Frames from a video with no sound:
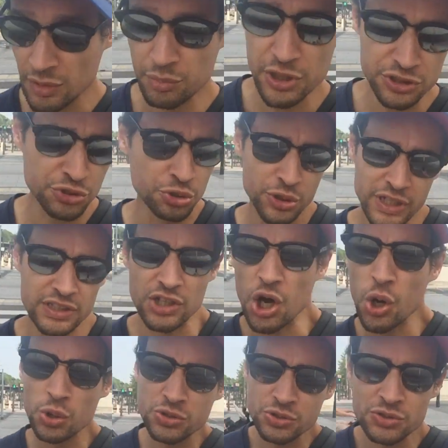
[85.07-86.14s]
But you can
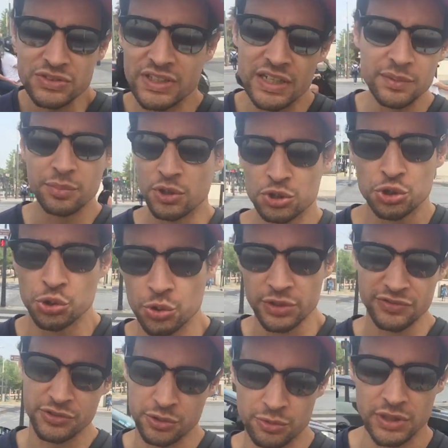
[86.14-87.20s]
also say bonjour
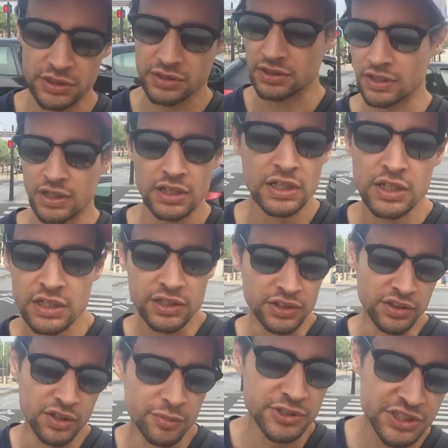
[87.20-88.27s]
if you want,
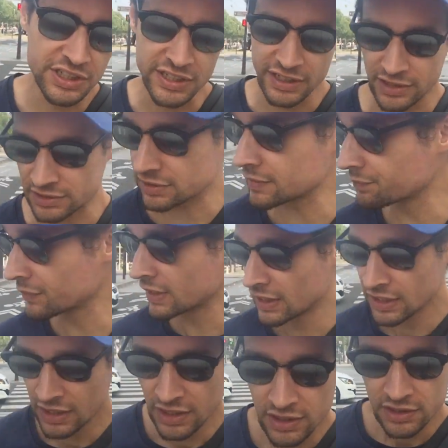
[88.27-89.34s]
nobody cares.
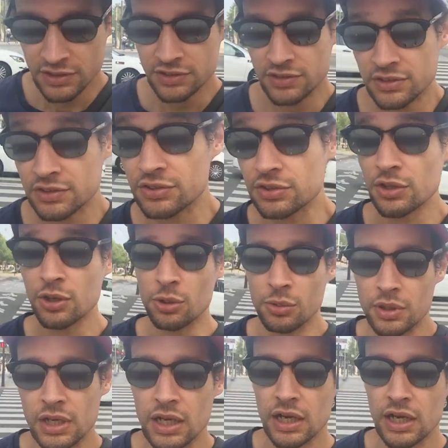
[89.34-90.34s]
So